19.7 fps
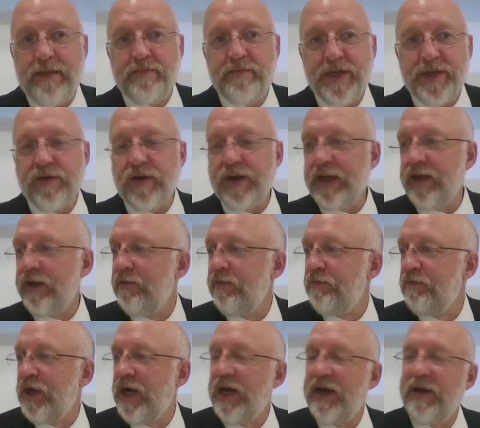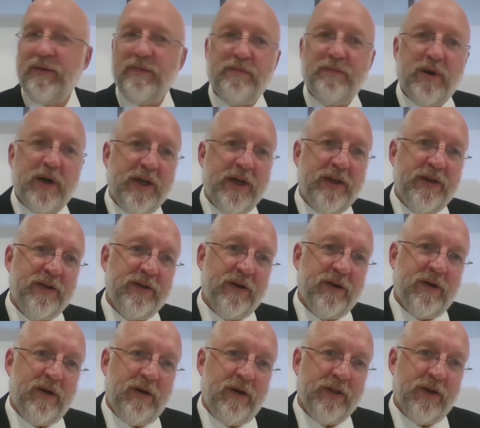net metering, but
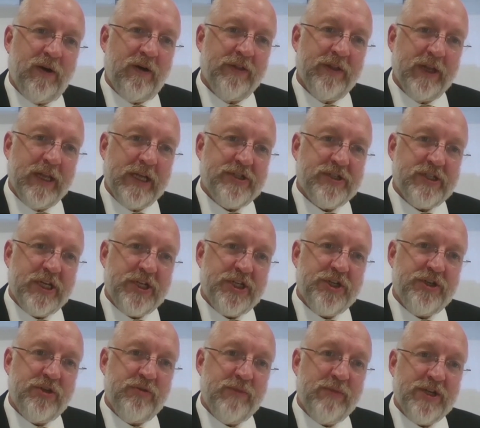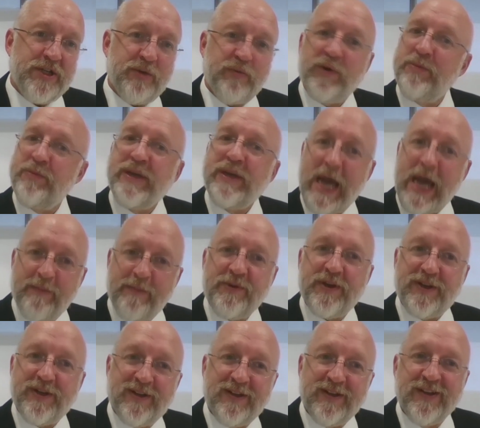on the legislation you mentioned, we'd be
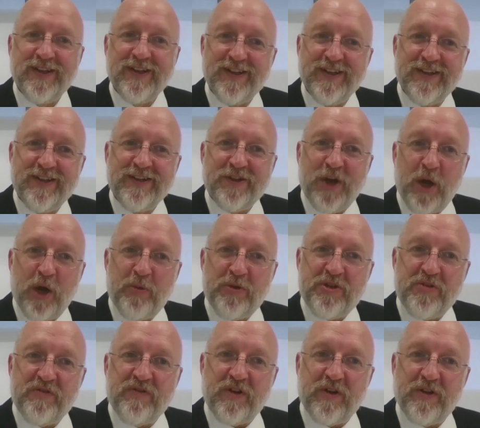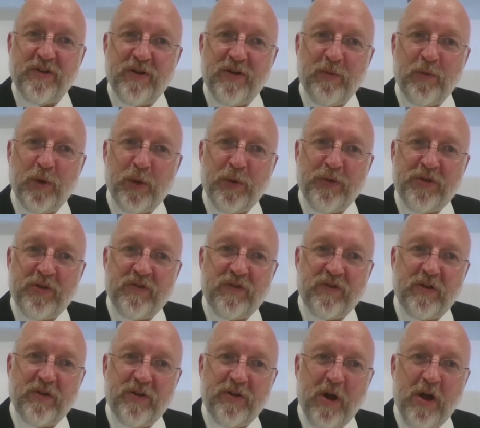happy to talk with you further and work with you
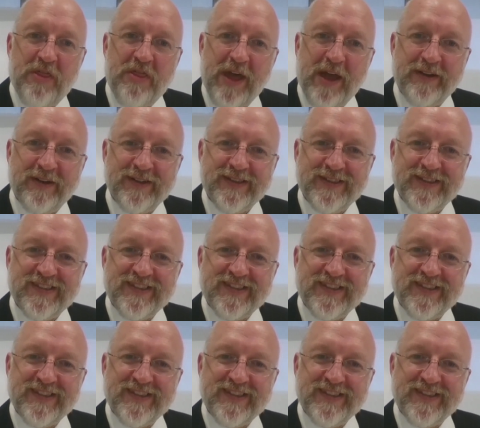further on that.